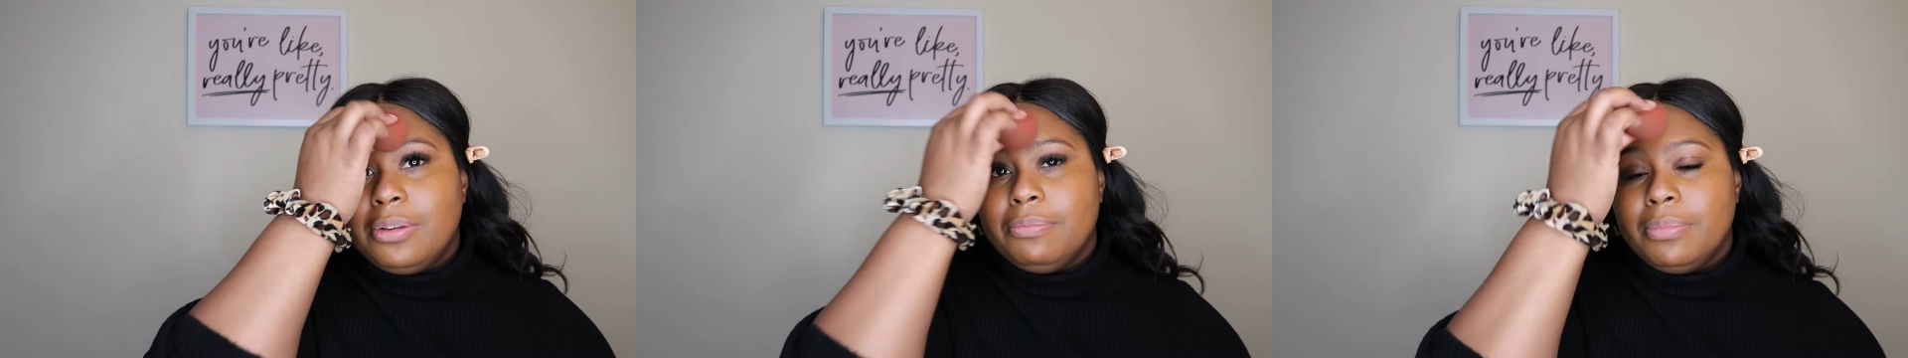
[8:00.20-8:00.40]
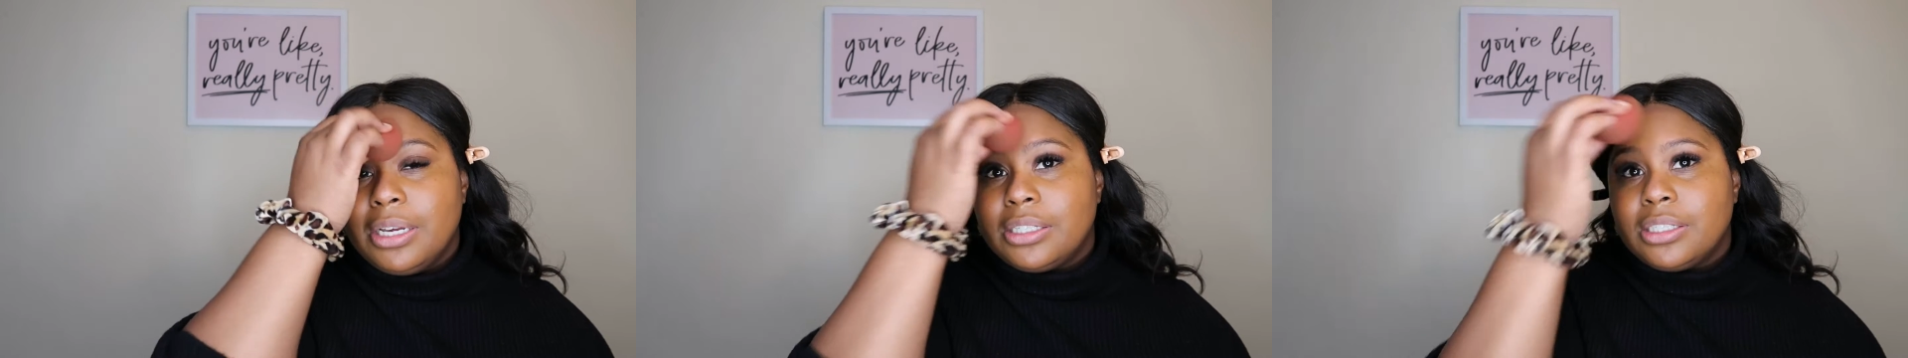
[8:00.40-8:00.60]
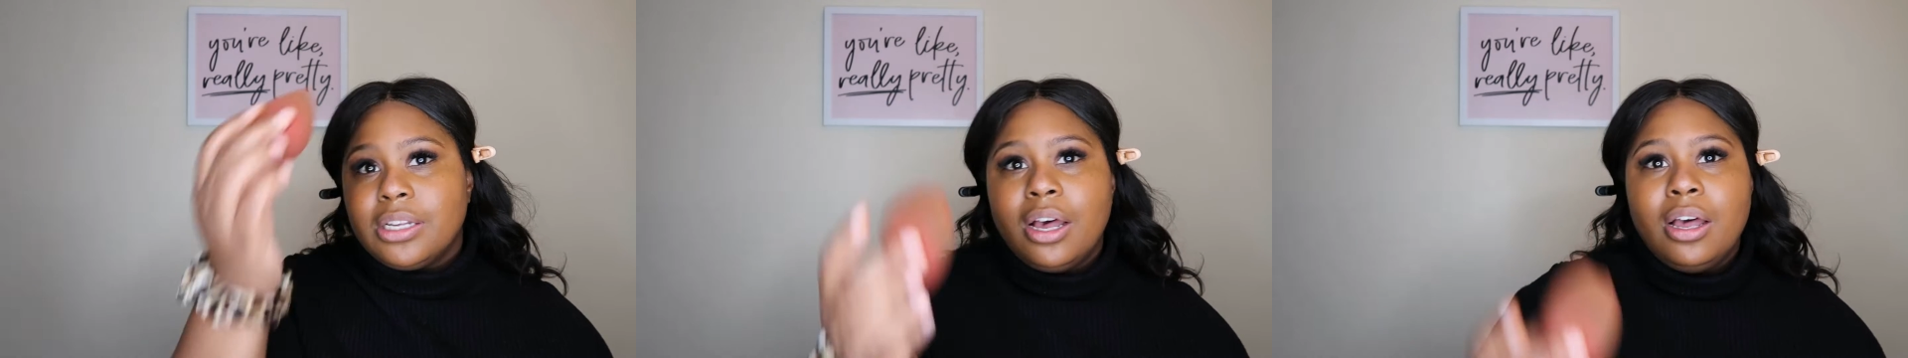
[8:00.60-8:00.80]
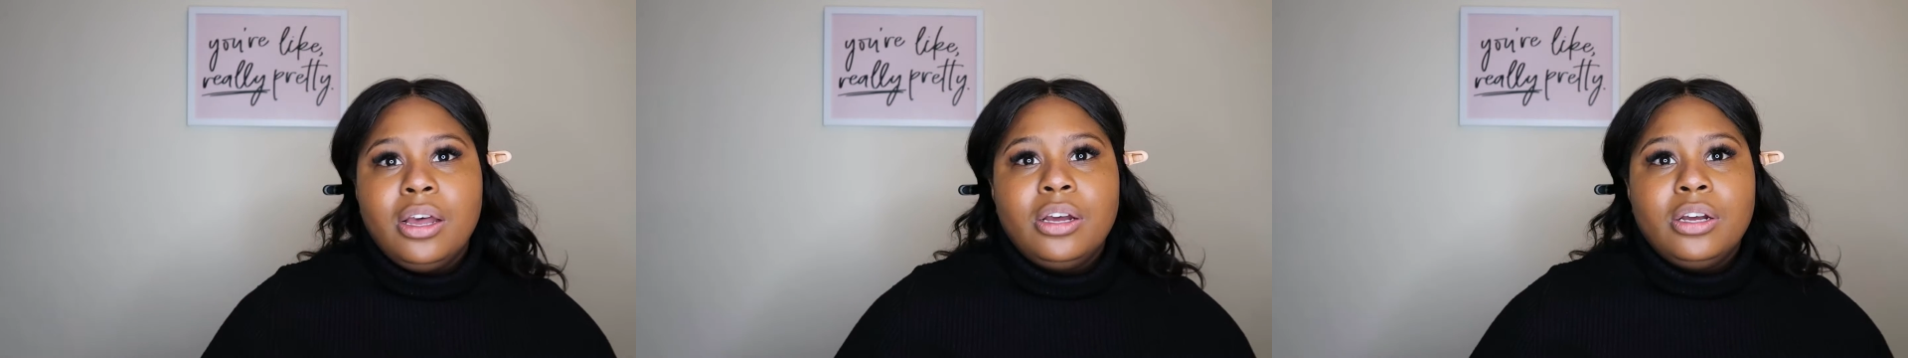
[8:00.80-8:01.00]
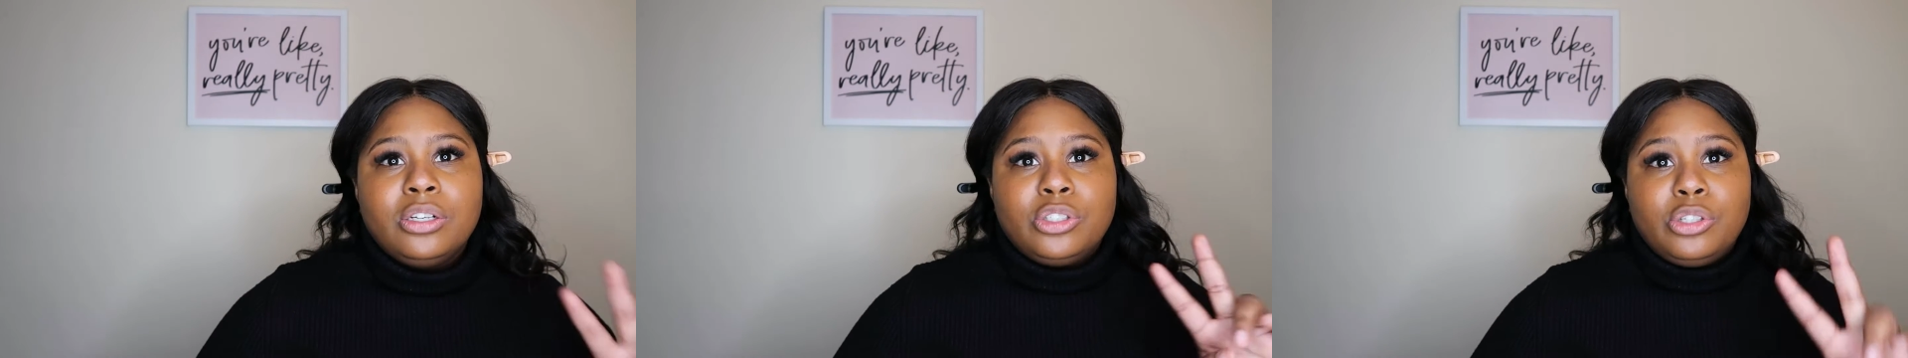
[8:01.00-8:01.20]
to mix
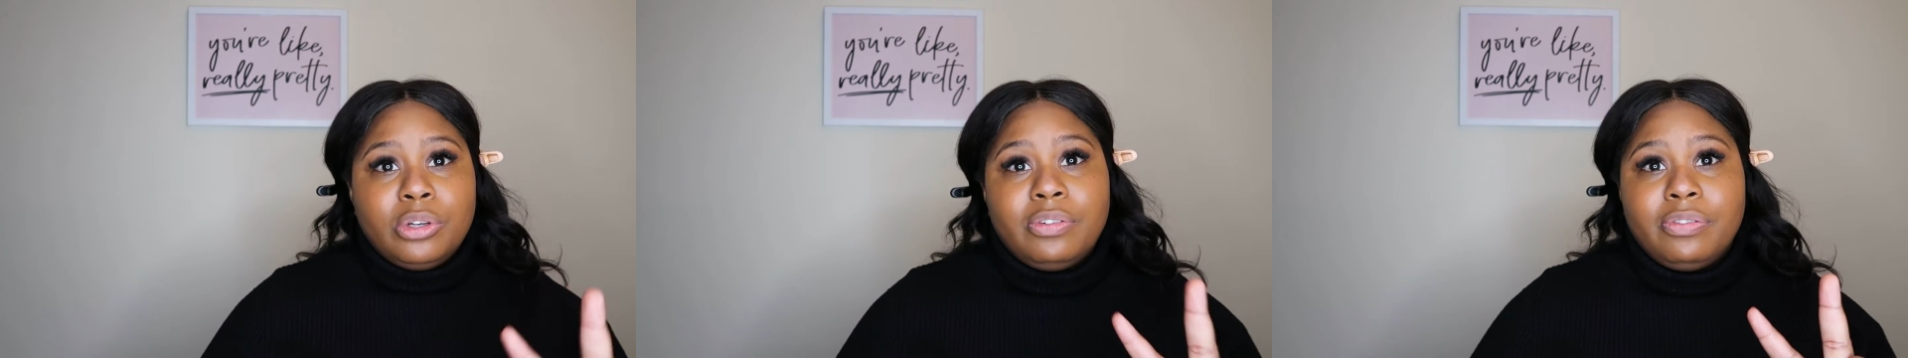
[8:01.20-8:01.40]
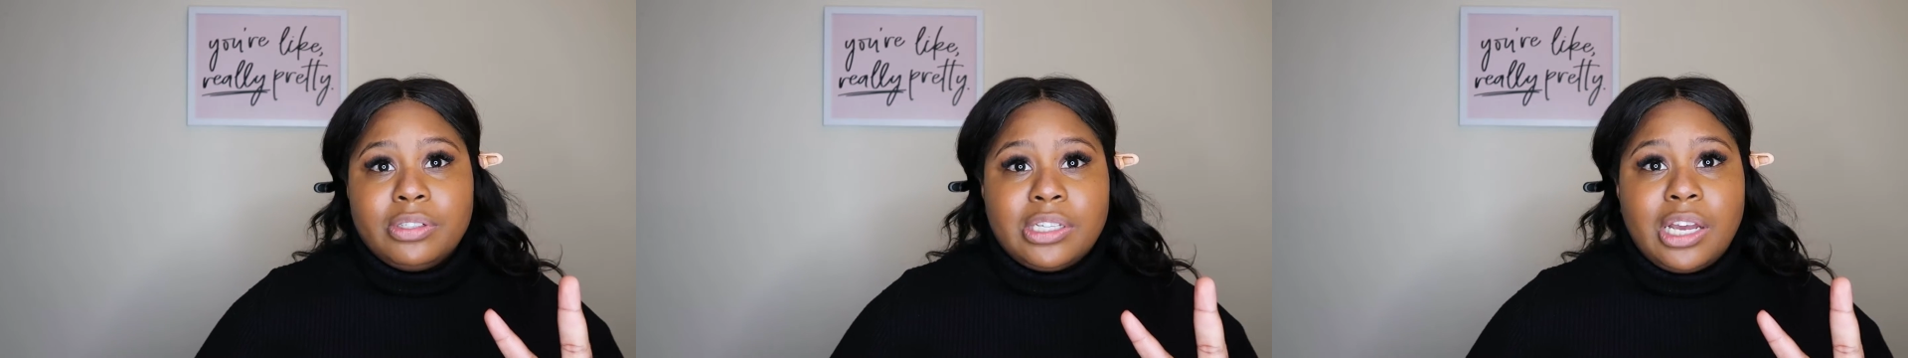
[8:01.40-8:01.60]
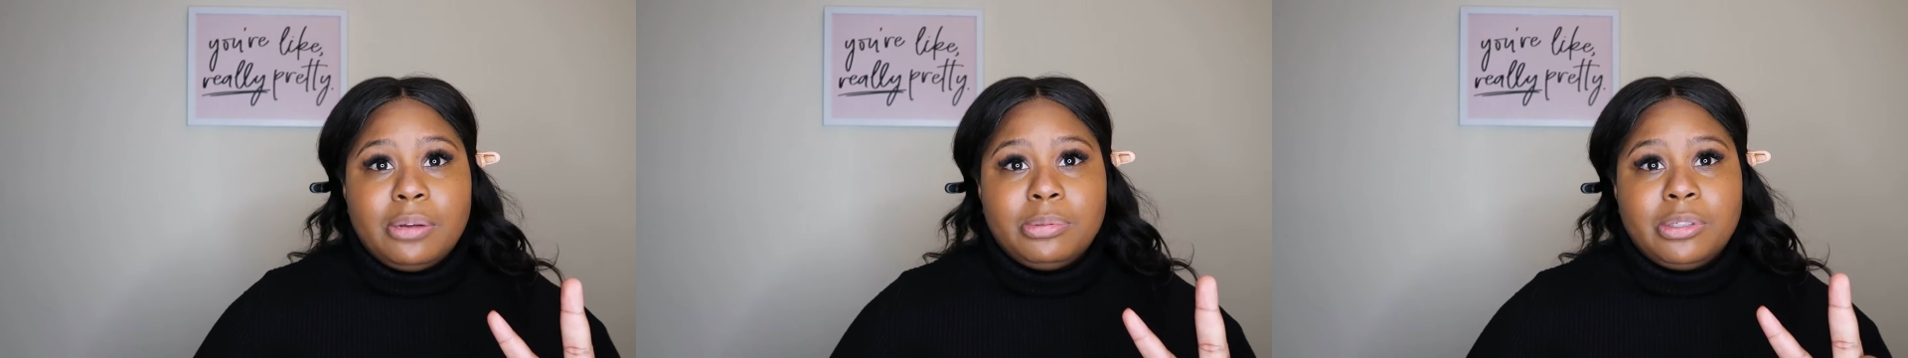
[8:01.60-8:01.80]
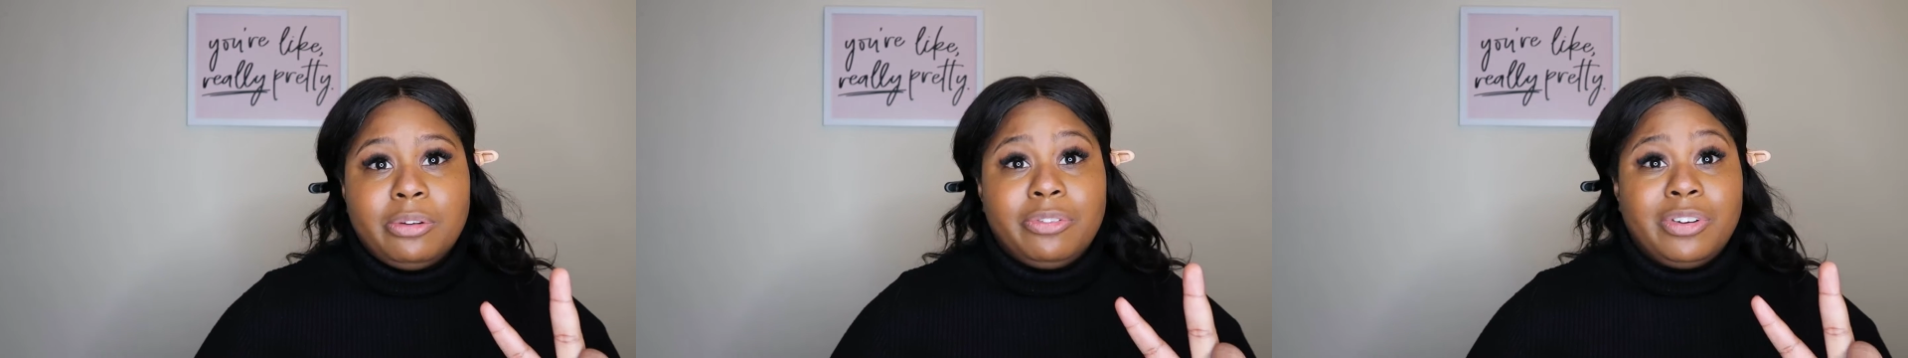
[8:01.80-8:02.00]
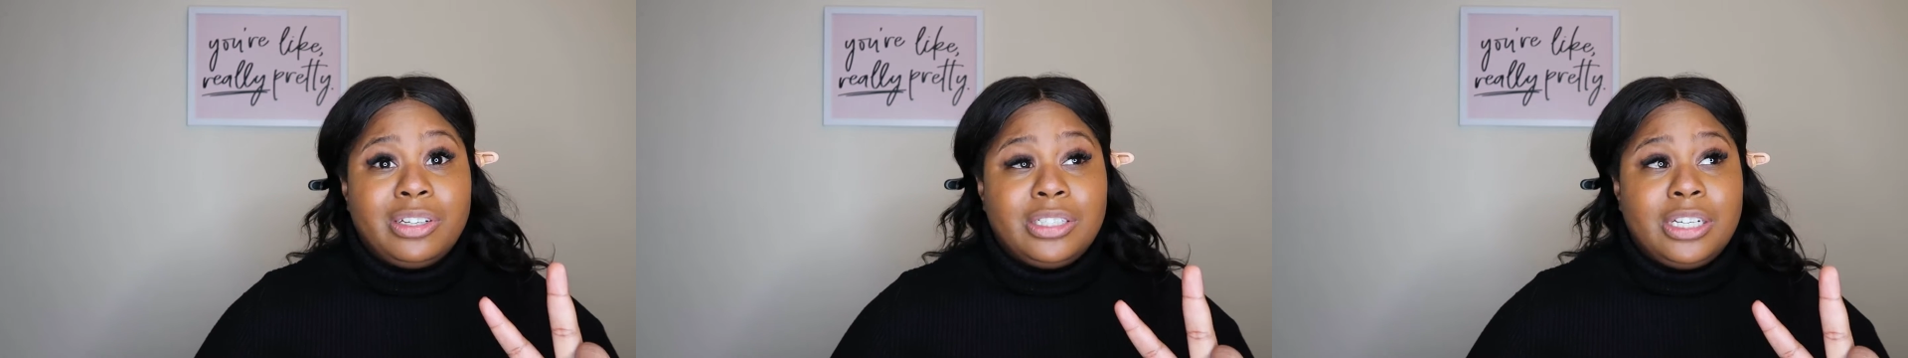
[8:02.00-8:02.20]
2 different types
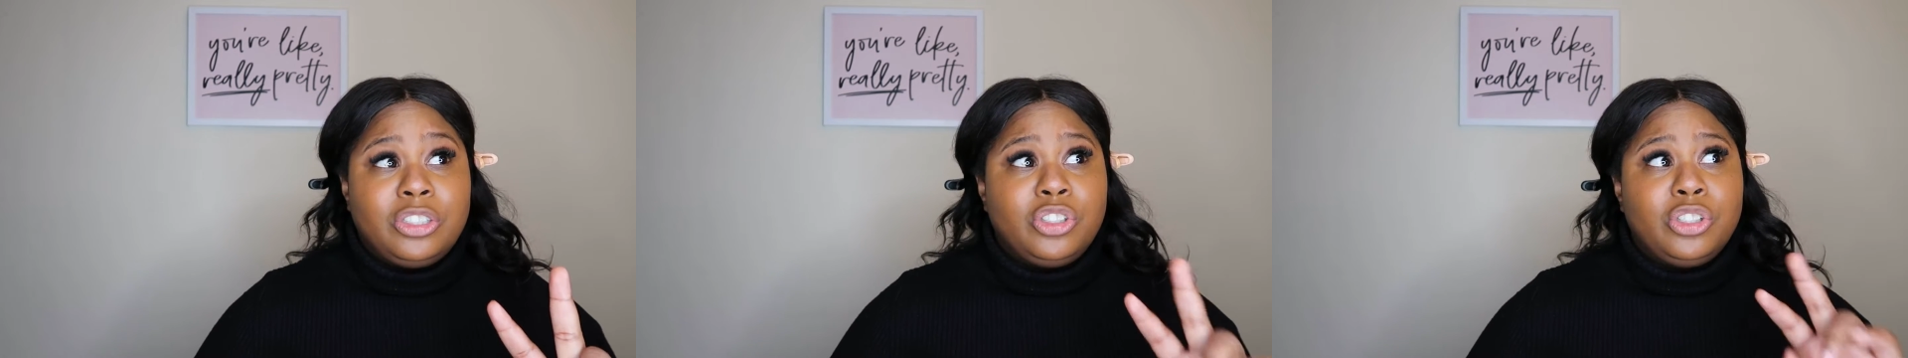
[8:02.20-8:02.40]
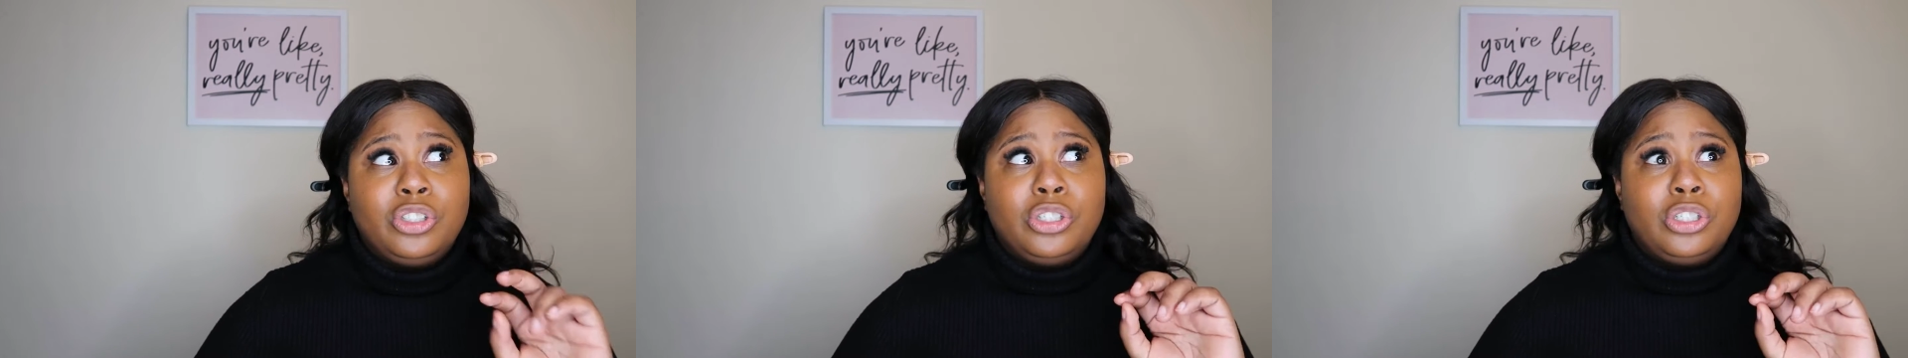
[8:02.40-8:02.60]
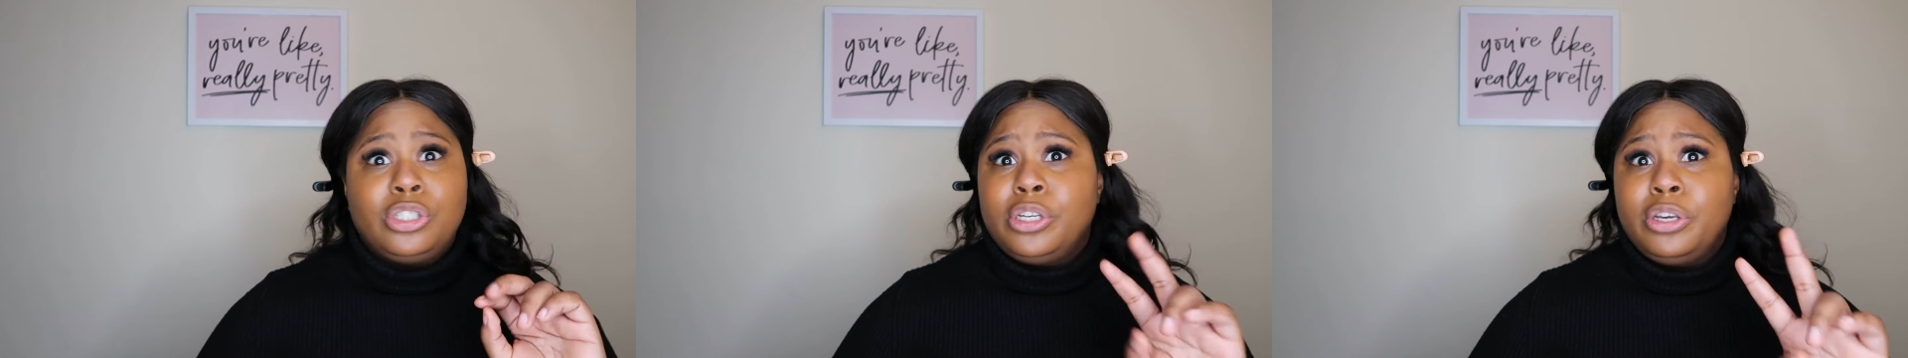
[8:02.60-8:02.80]
of foundations,